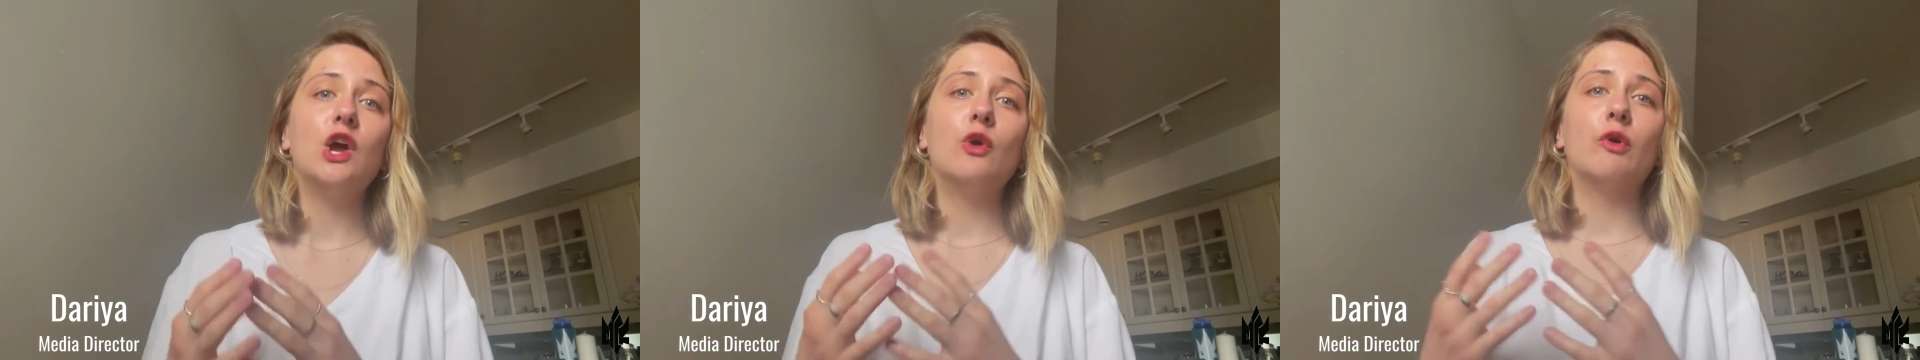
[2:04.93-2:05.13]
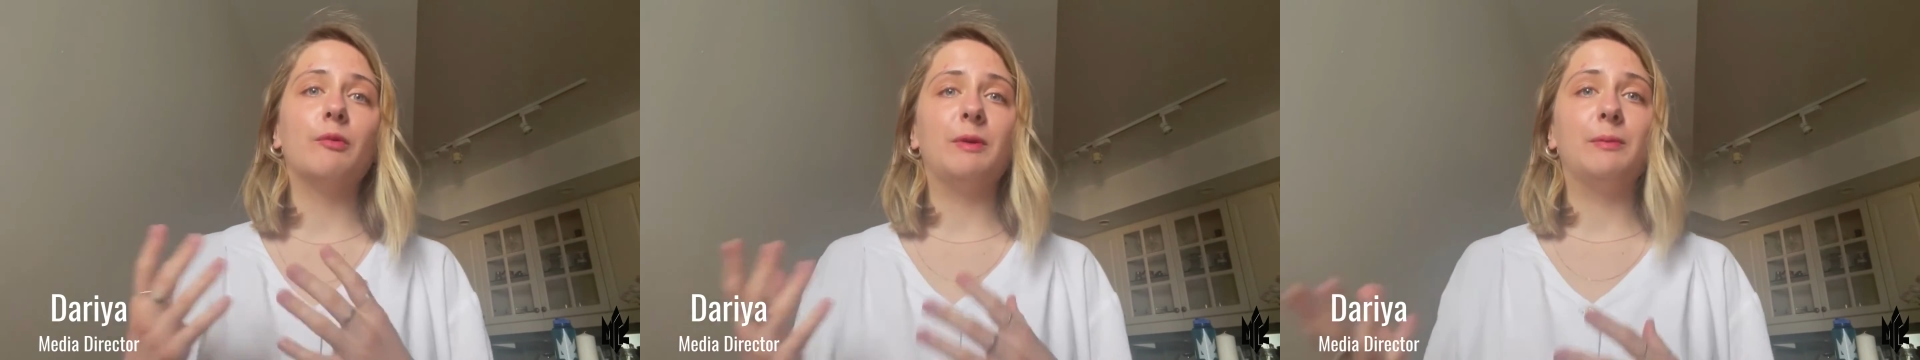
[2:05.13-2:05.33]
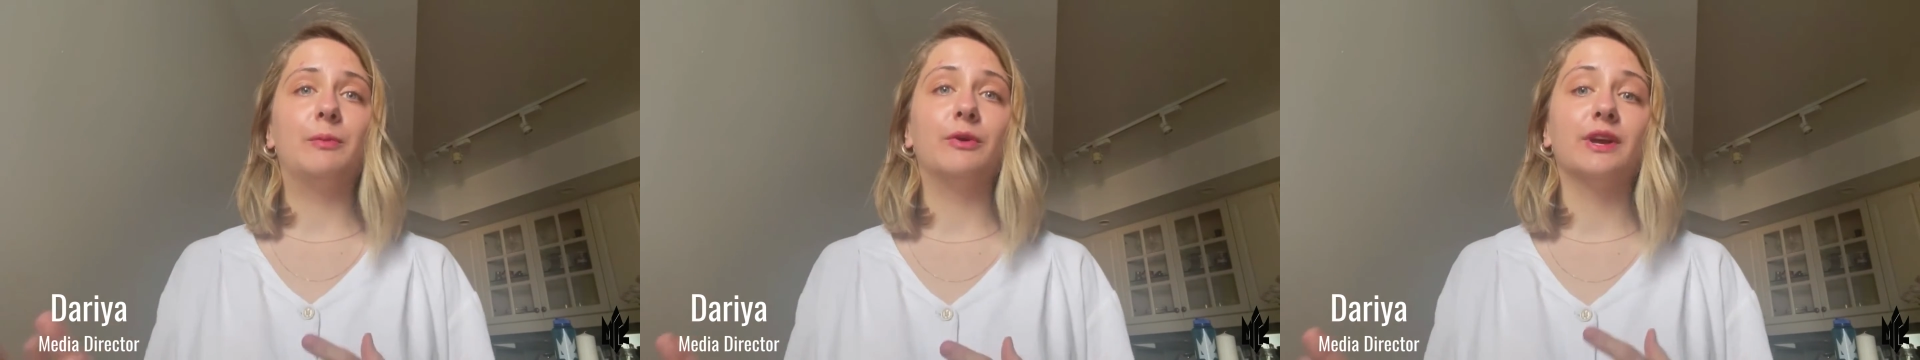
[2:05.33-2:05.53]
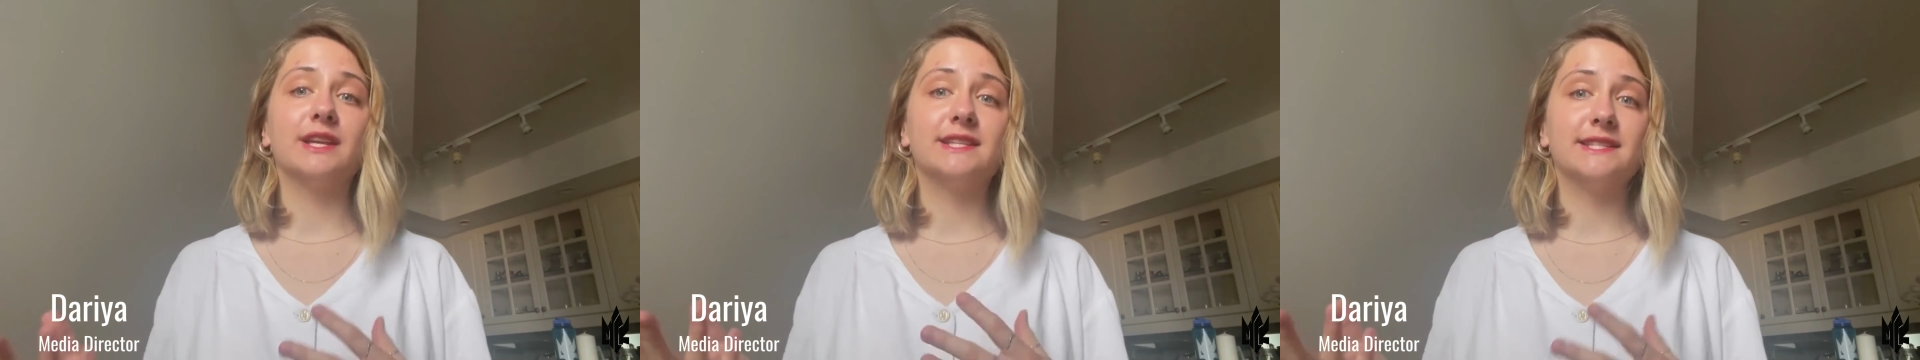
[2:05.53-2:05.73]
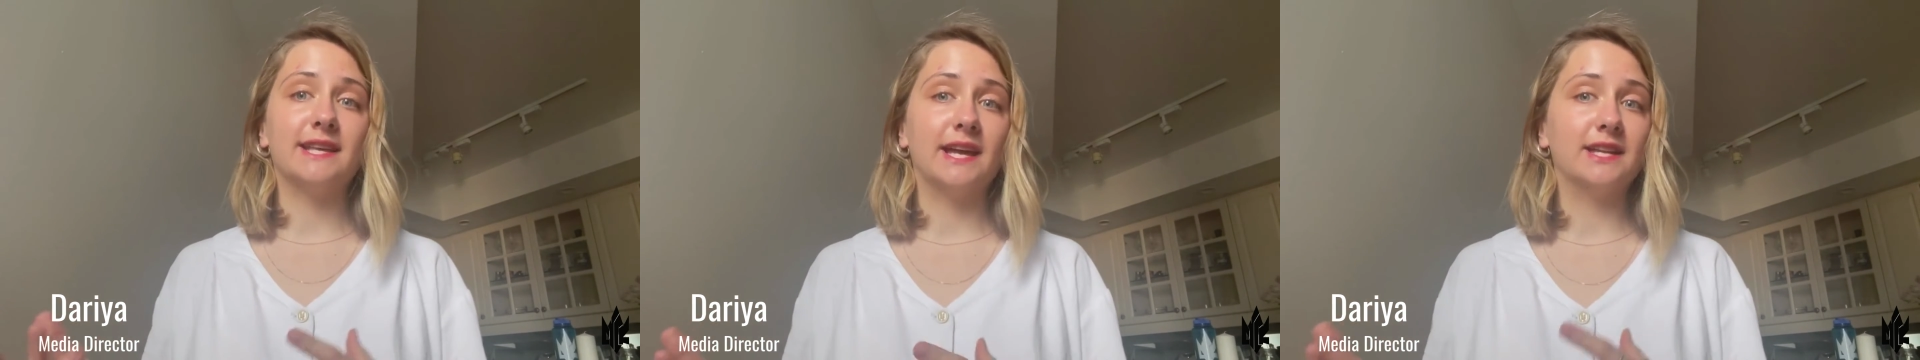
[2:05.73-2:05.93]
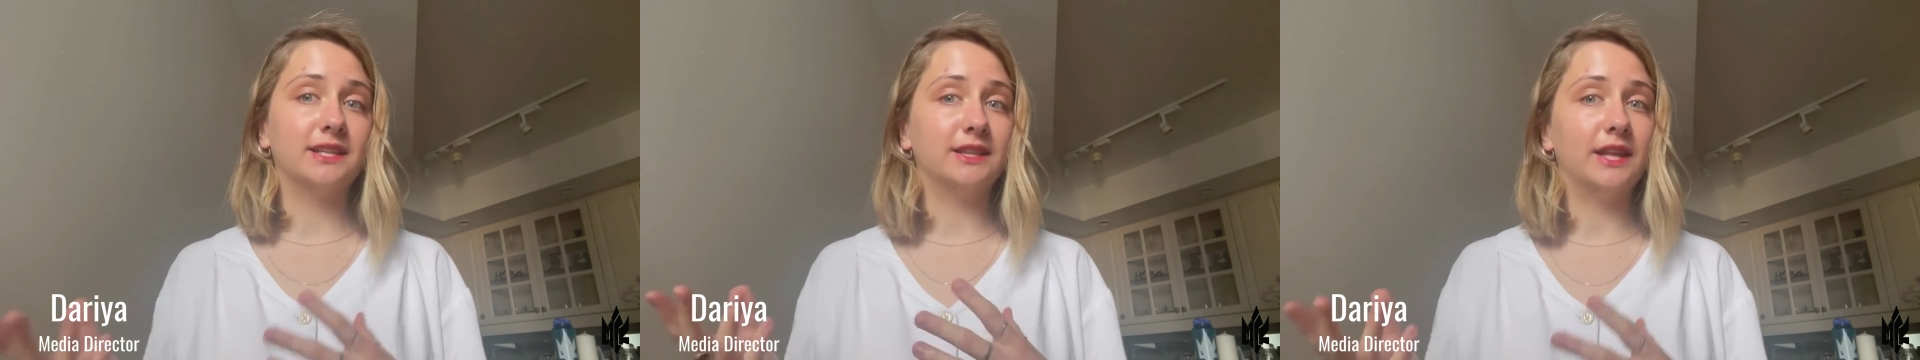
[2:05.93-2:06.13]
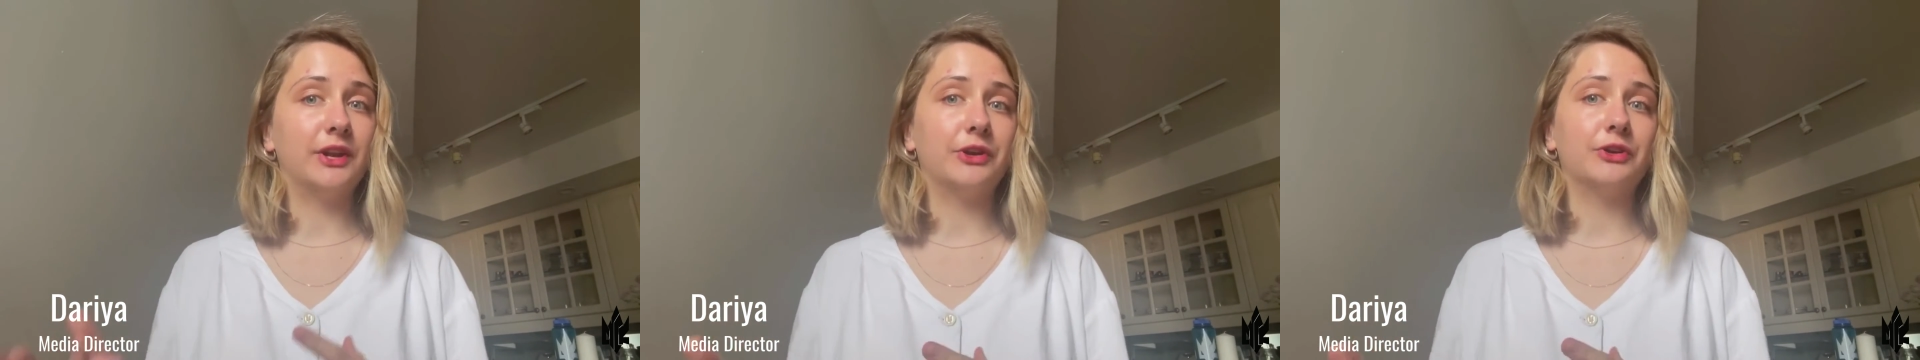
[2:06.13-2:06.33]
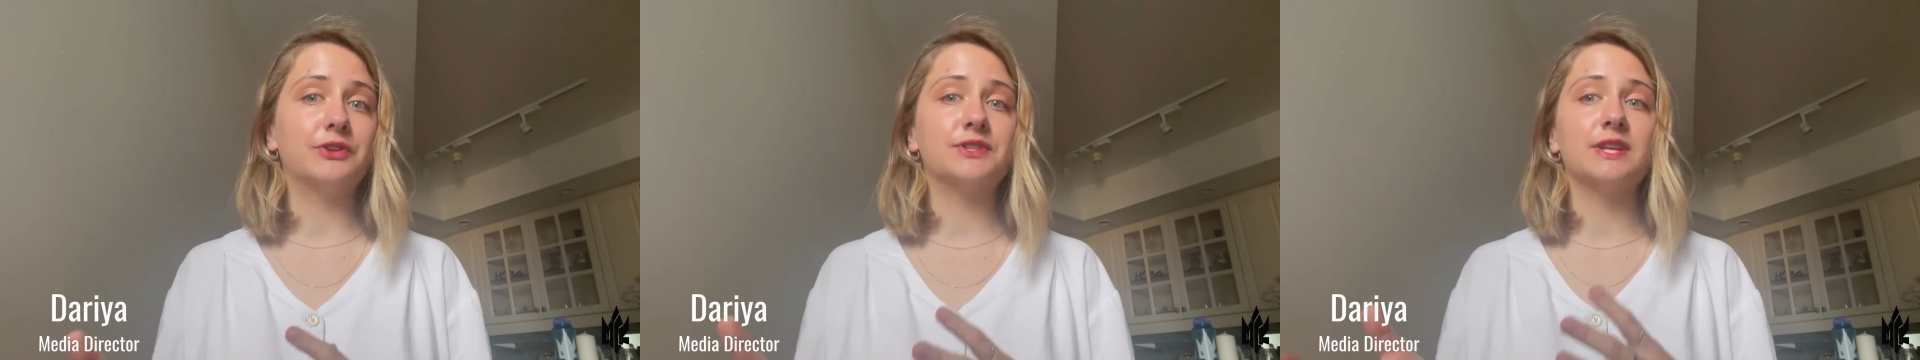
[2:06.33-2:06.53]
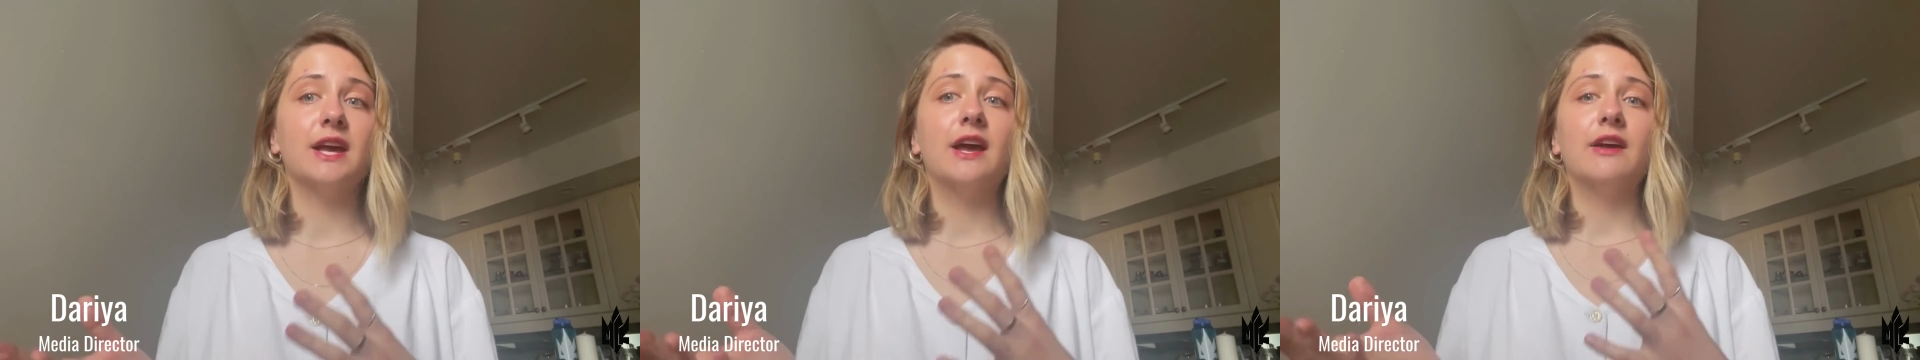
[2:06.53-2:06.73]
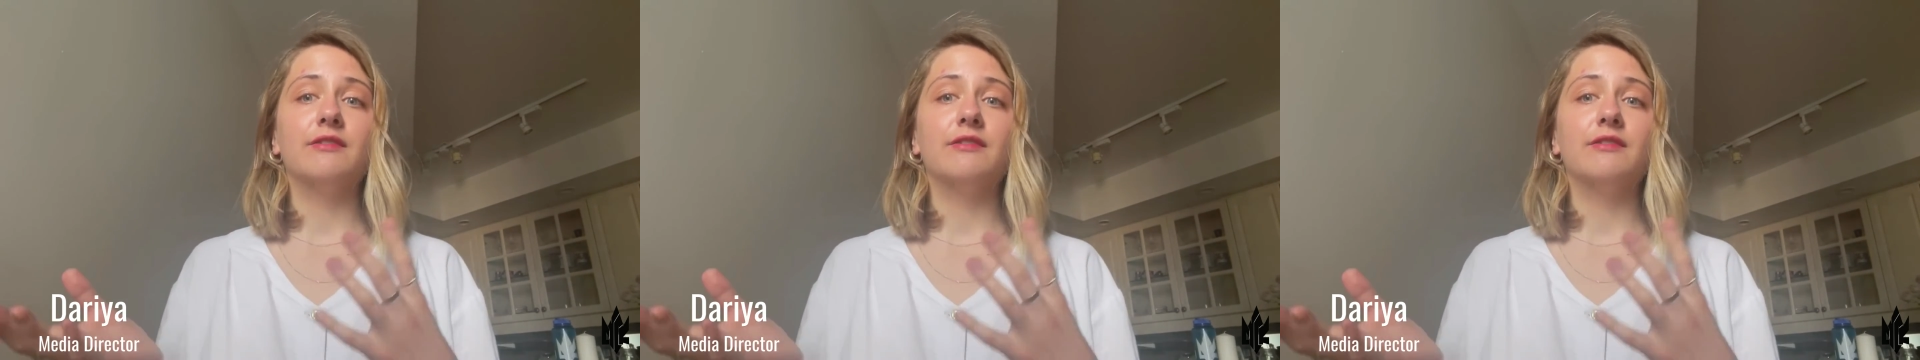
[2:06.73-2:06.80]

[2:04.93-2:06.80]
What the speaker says: where people could send letters